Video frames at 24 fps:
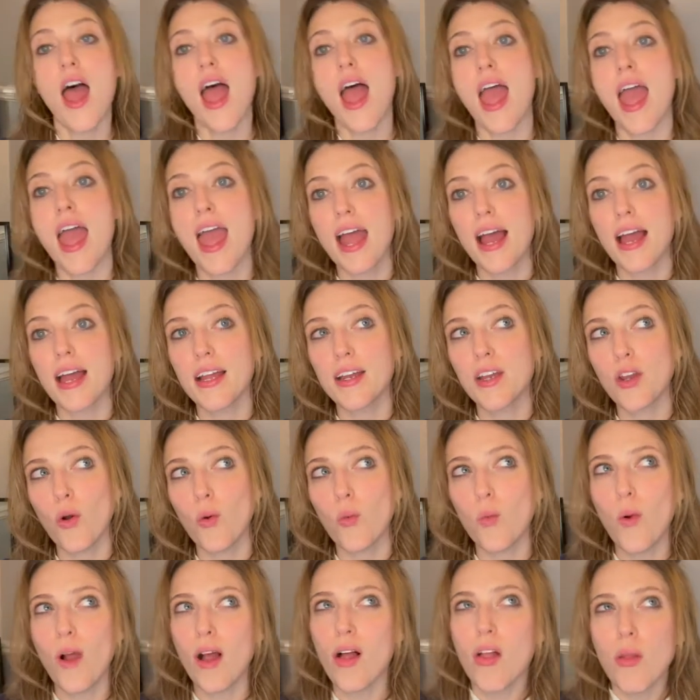And
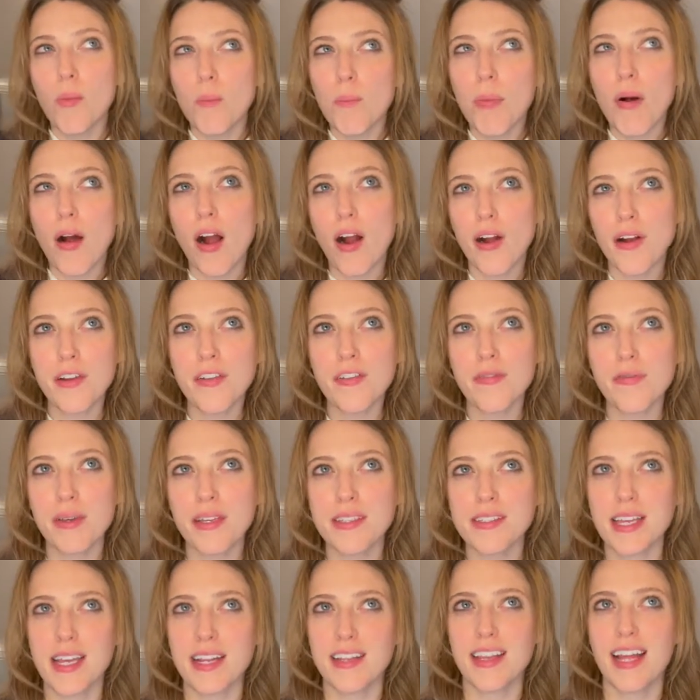well, part of me is
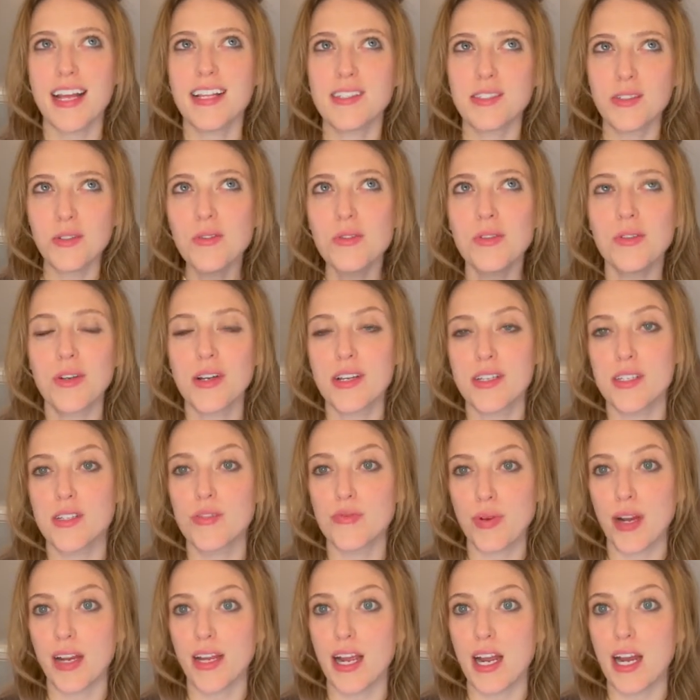like, that's cool because it's
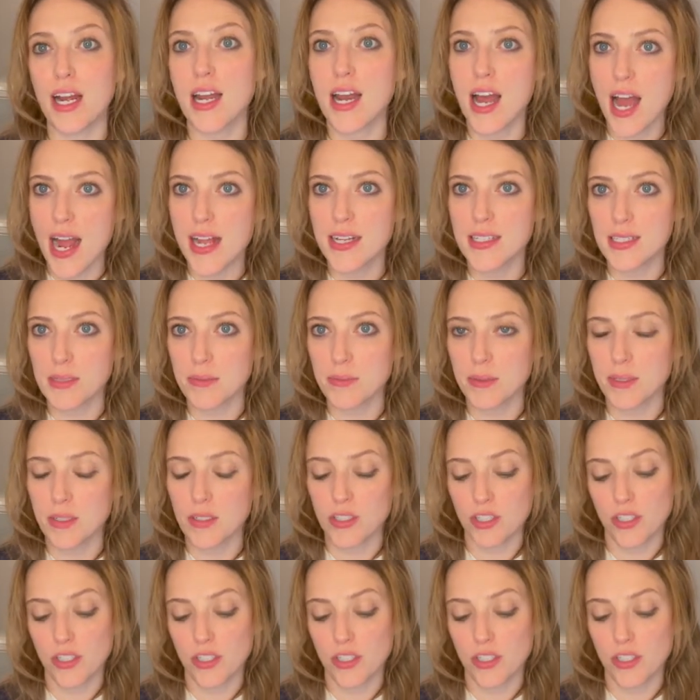recognizable.